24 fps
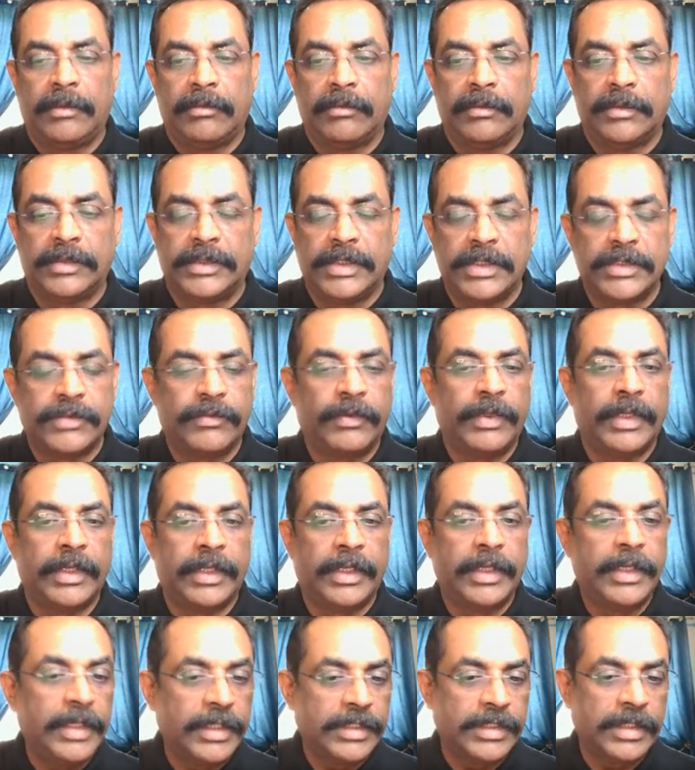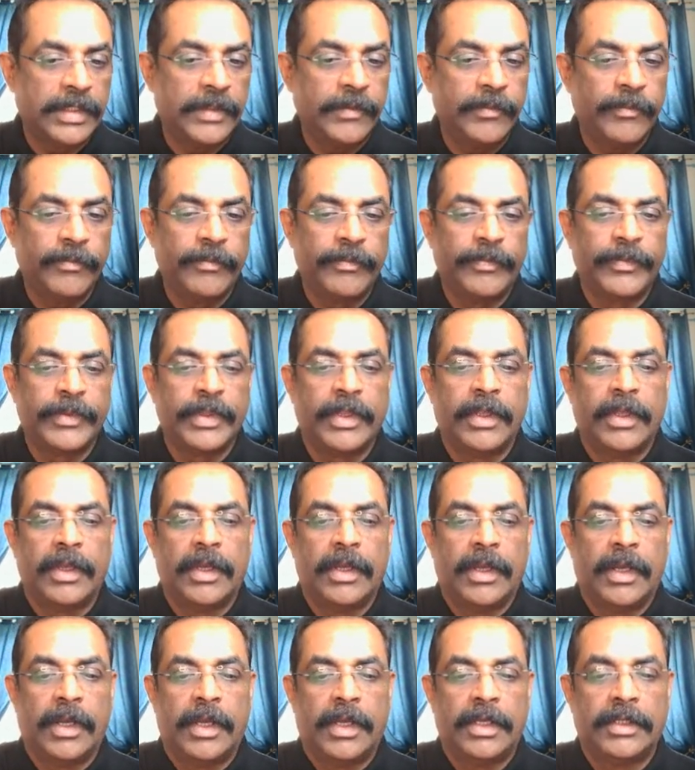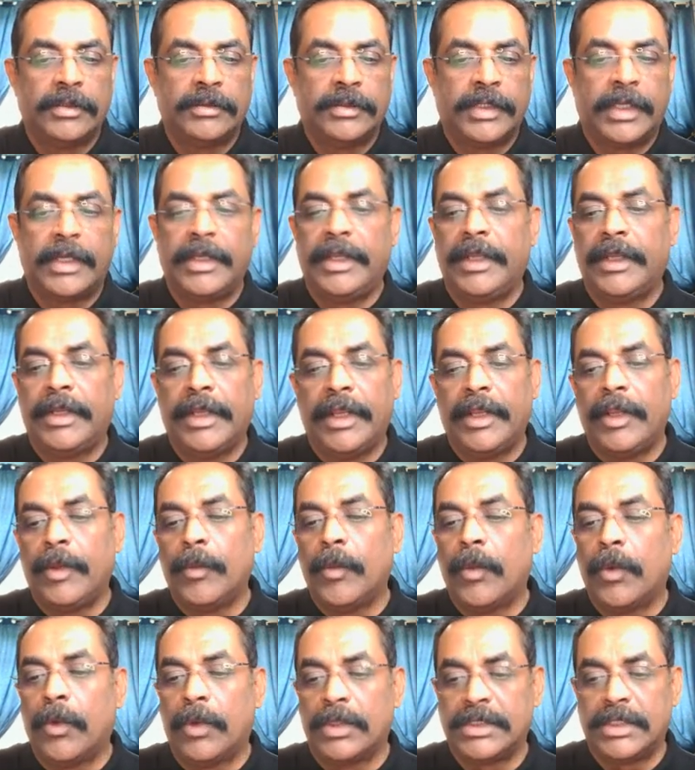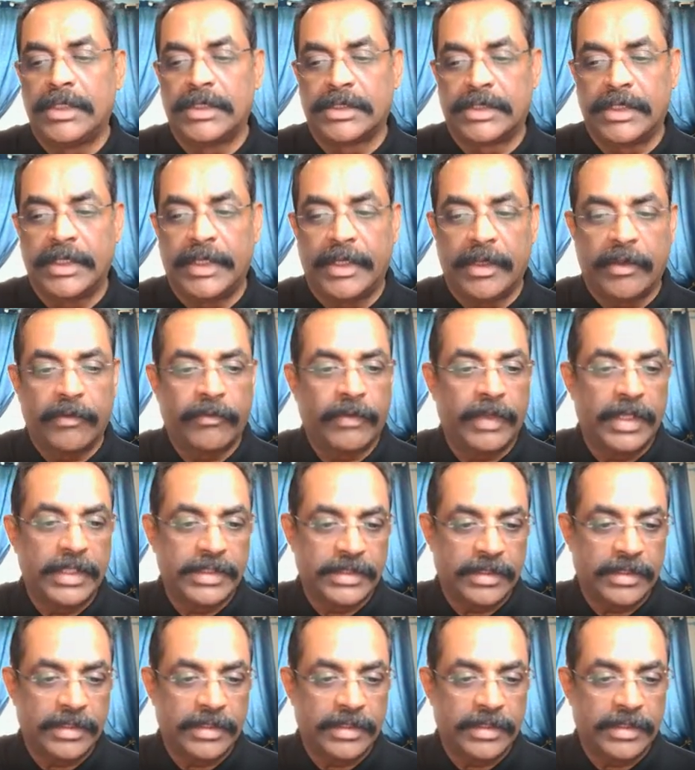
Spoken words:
since we rewritten, there need any more since the data files